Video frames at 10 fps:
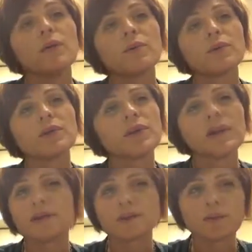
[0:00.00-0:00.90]
when we're
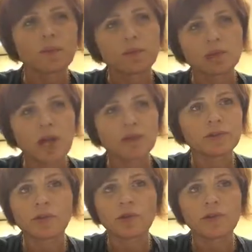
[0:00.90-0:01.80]
looking at this and when we're
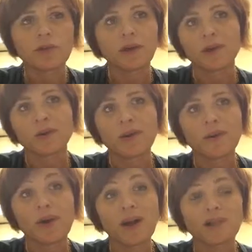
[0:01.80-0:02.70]
challenging our thinking
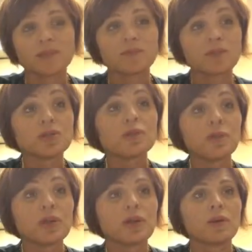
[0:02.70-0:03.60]
around why it is we do
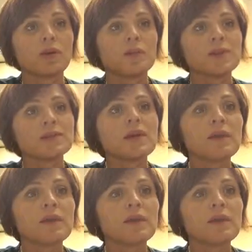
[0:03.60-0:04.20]
ability groupings,